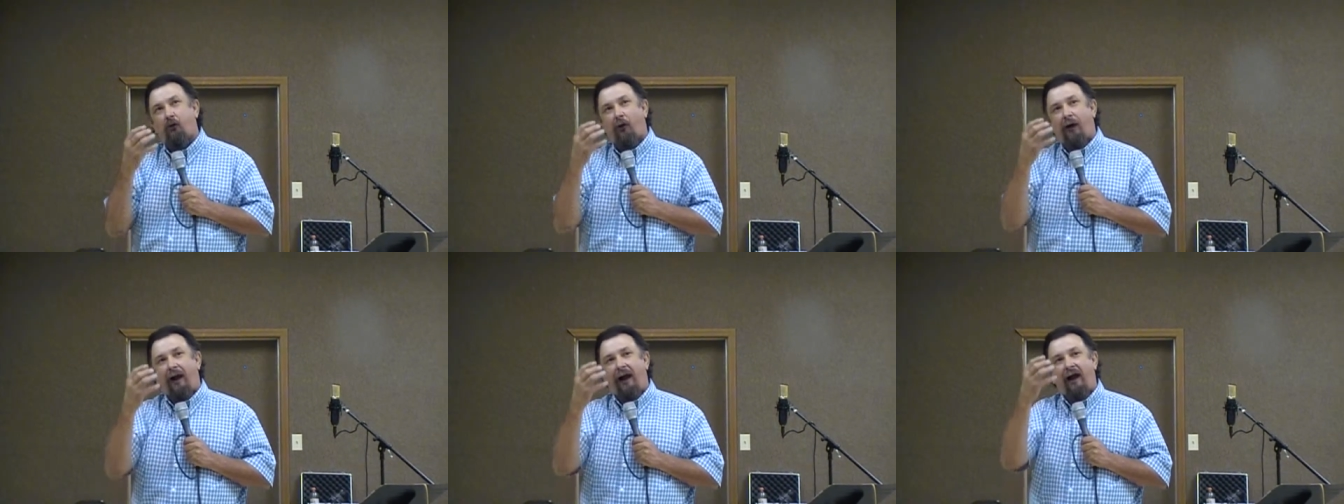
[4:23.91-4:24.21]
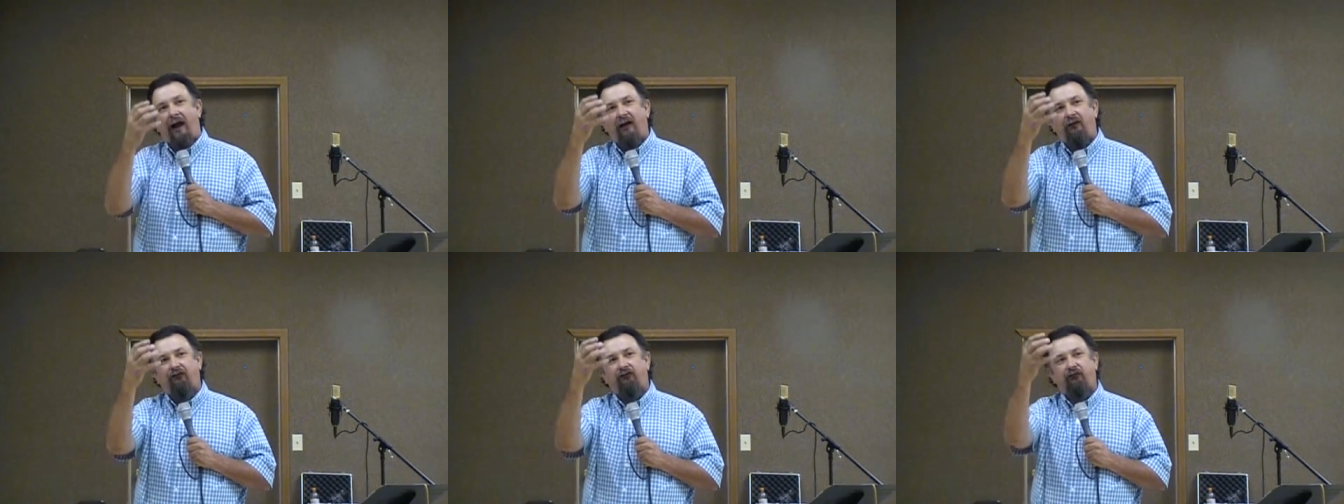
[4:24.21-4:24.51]

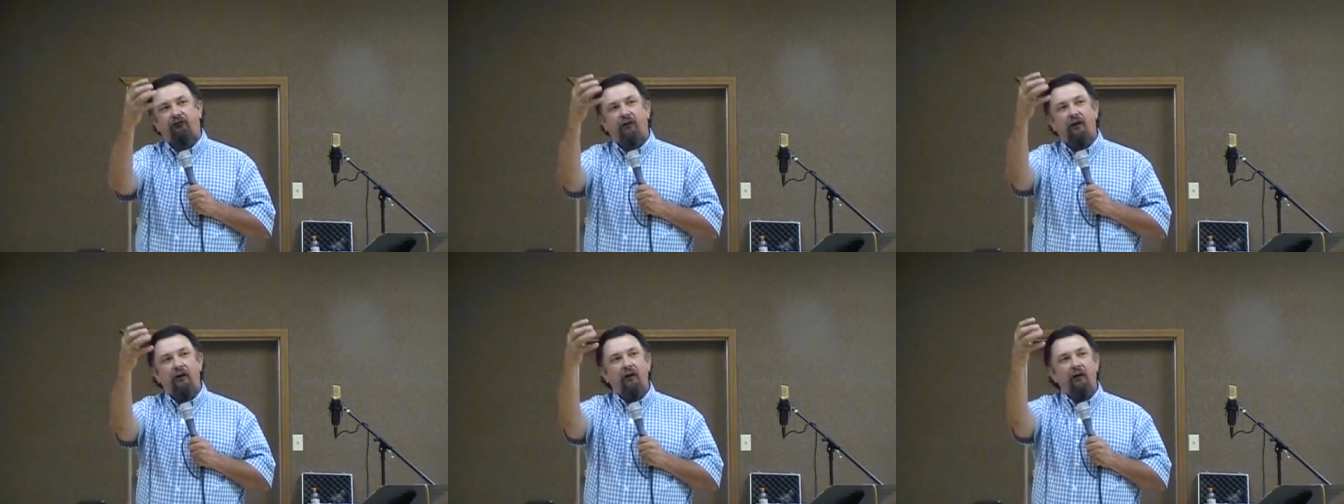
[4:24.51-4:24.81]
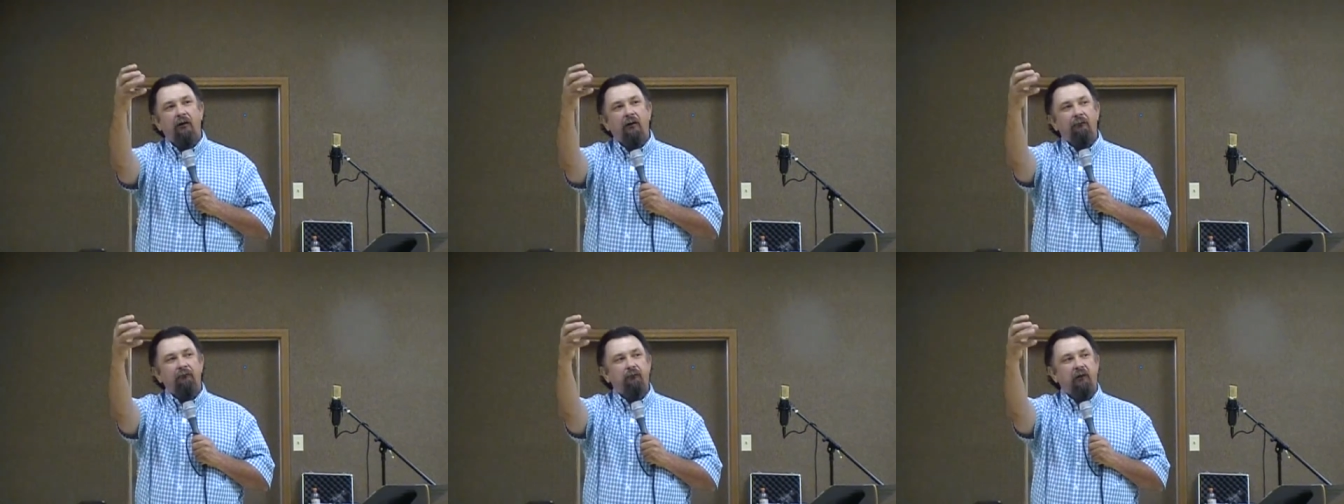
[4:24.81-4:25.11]
Christ
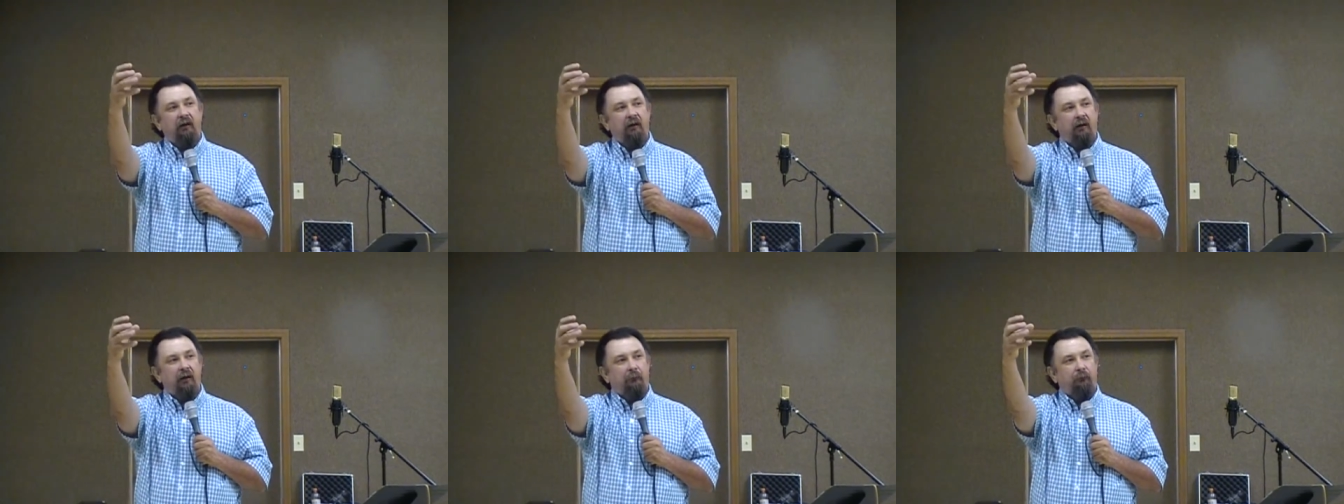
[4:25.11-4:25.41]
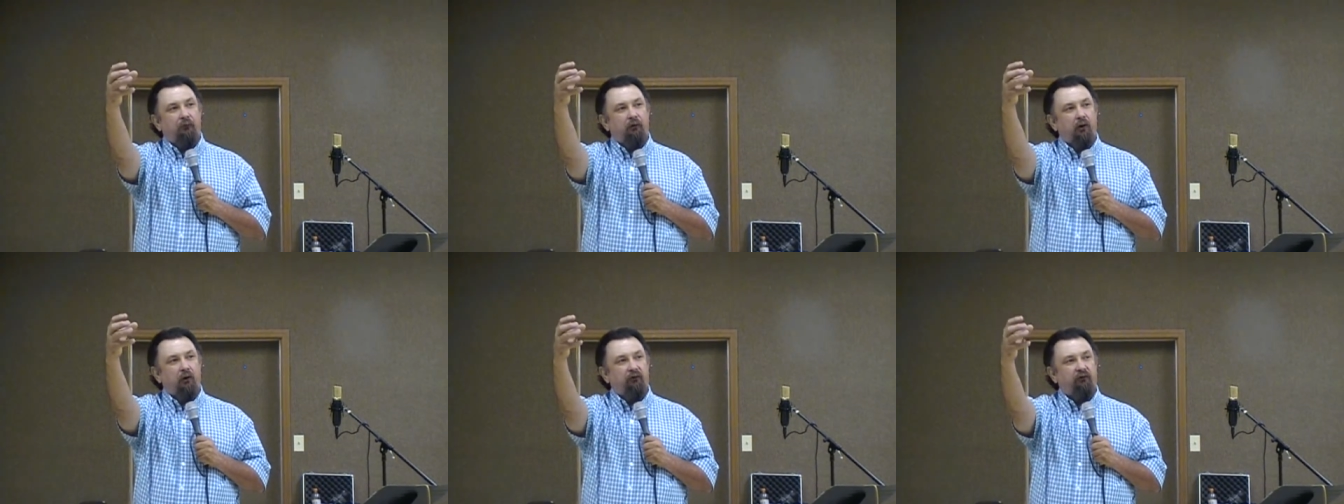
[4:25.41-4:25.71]
and
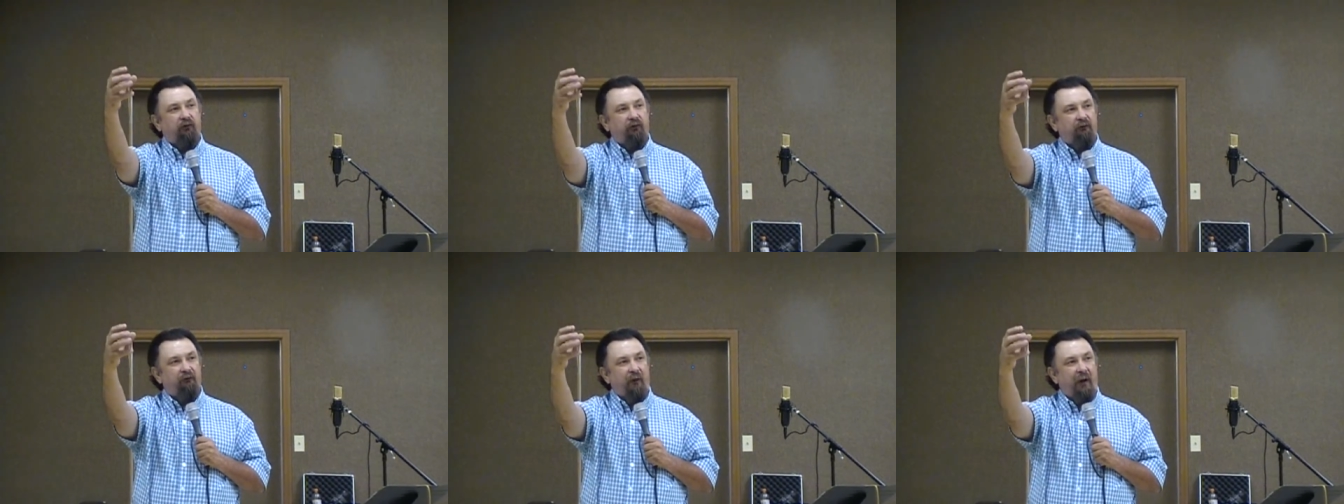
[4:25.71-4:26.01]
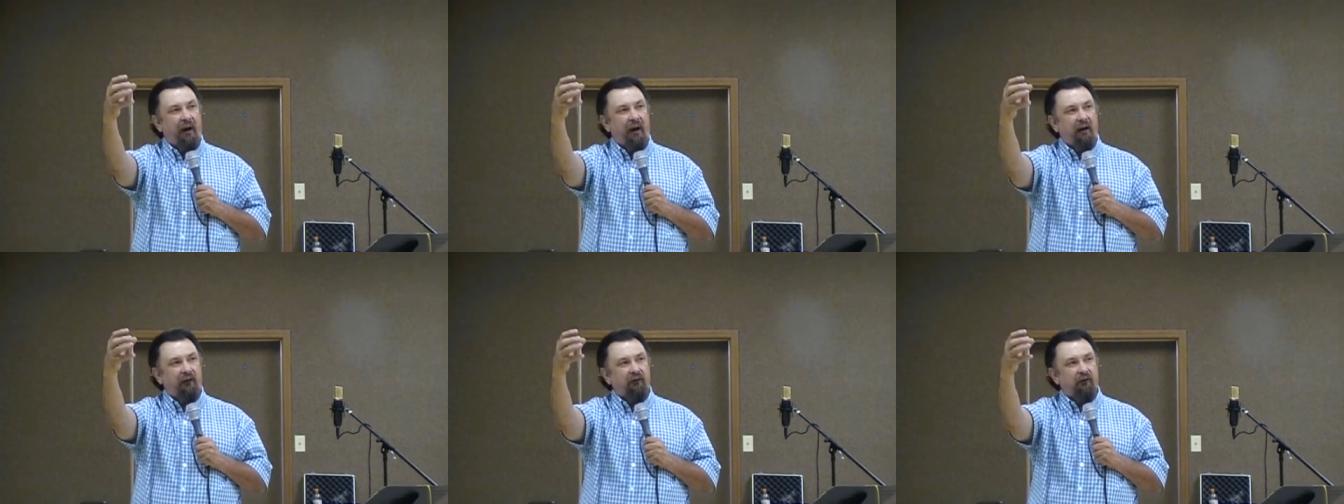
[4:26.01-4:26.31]
Him
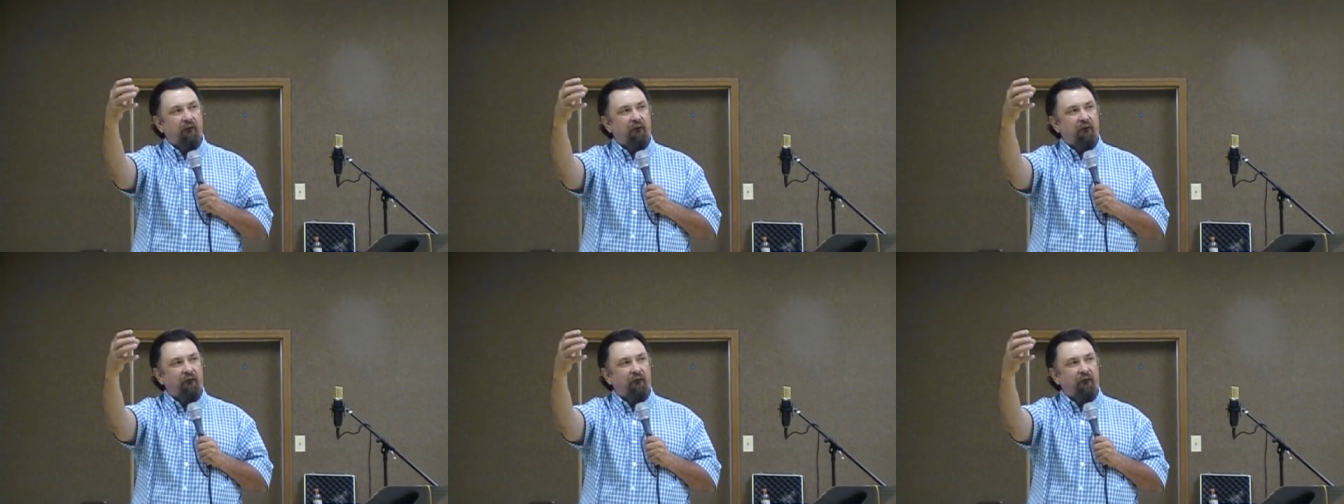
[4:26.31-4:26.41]
crucified.